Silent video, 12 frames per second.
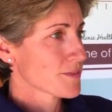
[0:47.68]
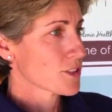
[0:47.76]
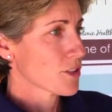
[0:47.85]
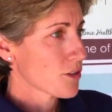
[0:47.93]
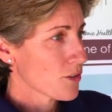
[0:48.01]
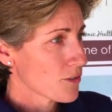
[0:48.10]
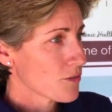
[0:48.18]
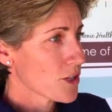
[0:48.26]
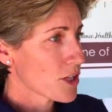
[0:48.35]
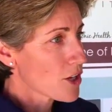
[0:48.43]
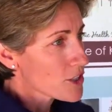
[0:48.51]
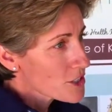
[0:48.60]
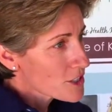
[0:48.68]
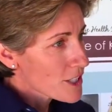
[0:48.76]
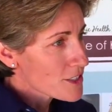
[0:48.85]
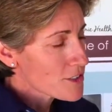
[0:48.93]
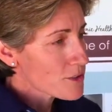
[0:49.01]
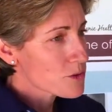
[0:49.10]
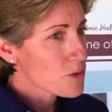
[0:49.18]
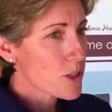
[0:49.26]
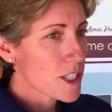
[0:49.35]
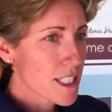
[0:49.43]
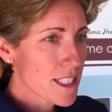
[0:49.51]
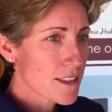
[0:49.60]
So the large intestine was
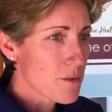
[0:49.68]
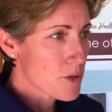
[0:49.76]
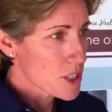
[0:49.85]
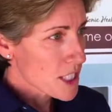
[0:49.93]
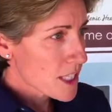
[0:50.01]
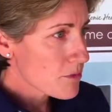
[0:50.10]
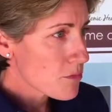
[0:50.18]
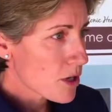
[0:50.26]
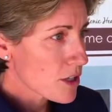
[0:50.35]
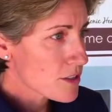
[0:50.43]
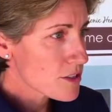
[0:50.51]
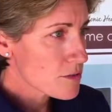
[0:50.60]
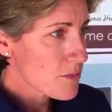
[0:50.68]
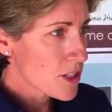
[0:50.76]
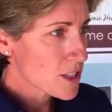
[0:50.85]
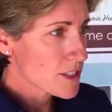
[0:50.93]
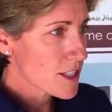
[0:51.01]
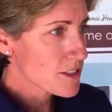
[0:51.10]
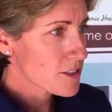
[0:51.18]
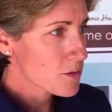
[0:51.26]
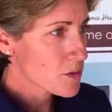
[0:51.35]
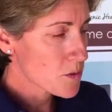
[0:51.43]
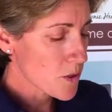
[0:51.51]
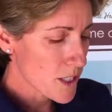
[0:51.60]
working, the beginning part of the small
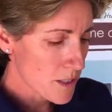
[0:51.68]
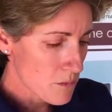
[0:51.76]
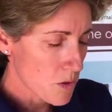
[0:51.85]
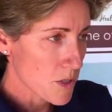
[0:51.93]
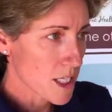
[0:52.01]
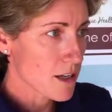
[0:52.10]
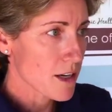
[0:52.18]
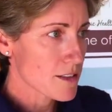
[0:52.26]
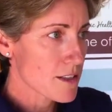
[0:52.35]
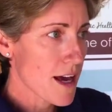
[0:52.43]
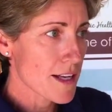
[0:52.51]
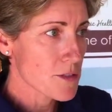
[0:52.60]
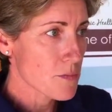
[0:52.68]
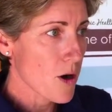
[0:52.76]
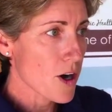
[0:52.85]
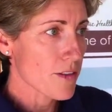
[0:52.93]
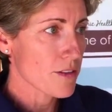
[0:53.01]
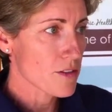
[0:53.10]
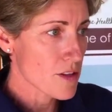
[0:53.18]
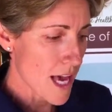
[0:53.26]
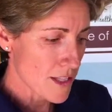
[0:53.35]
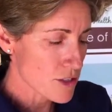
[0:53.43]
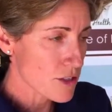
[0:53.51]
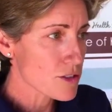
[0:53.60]
intestine was working, but when he got to
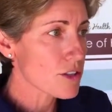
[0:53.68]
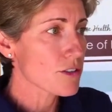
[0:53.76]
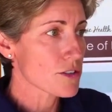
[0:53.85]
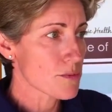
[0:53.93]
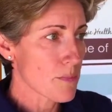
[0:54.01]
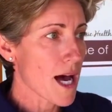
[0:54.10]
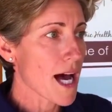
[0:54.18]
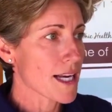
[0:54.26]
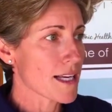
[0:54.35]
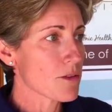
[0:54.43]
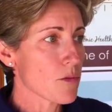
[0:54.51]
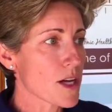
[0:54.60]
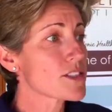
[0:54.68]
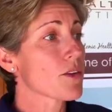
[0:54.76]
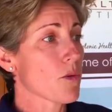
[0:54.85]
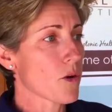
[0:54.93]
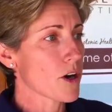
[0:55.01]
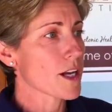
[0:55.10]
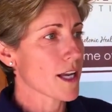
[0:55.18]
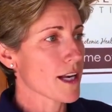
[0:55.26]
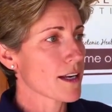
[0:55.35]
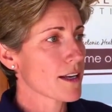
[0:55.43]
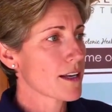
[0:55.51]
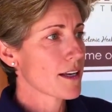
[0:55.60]
that cervical spot, it wasn't
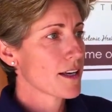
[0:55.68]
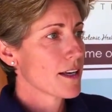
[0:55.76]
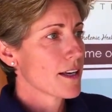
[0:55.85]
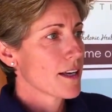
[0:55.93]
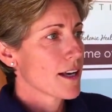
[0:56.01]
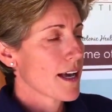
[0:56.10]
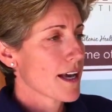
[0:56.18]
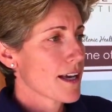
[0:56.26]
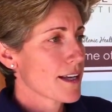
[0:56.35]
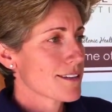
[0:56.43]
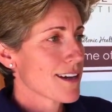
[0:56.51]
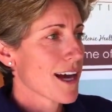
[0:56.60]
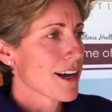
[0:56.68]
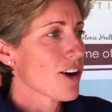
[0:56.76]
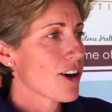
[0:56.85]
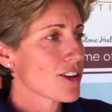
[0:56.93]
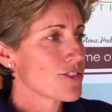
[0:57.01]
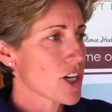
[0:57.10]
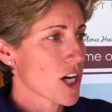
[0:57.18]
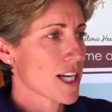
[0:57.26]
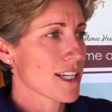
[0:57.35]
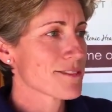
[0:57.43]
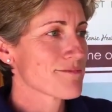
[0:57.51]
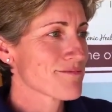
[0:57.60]
working. And I called
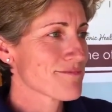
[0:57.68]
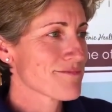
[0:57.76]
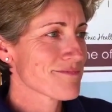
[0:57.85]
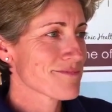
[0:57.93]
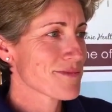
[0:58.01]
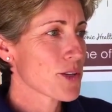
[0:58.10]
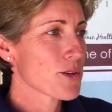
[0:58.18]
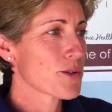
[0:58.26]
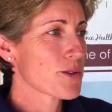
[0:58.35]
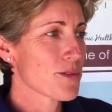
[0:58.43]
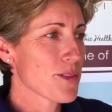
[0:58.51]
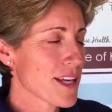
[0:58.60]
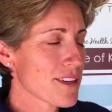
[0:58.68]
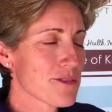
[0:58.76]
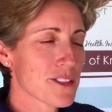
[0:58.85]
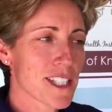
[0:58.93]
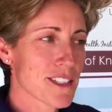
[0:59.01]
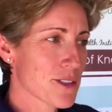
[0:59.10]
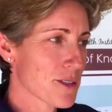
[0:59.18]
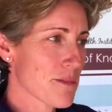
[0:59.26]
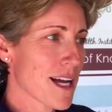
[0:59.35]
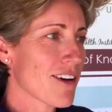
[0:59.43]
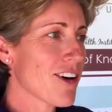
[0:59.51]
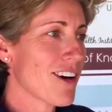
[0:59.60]
Donna, who thankfully took
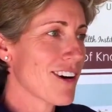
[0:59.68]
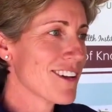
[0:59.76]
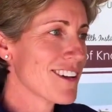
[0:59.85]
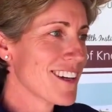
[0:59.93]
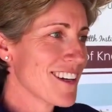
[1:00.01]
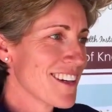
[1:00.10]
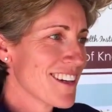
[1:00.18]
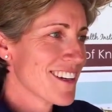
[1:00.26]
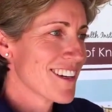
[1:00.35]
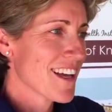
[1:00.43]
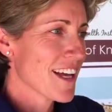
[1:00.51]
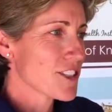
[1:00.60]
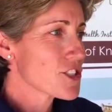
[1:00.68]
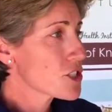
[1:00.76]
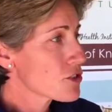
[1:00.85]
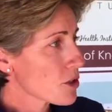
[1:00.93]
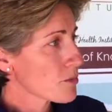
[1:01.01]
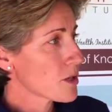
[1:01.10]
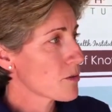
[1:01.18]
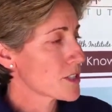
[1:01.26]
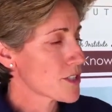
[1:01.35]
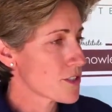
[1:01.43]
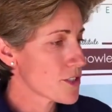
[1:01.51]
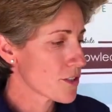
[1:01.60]
my call, and she told me
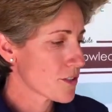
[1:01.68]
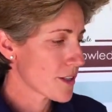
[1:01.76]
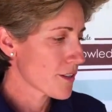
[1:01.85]
what to do.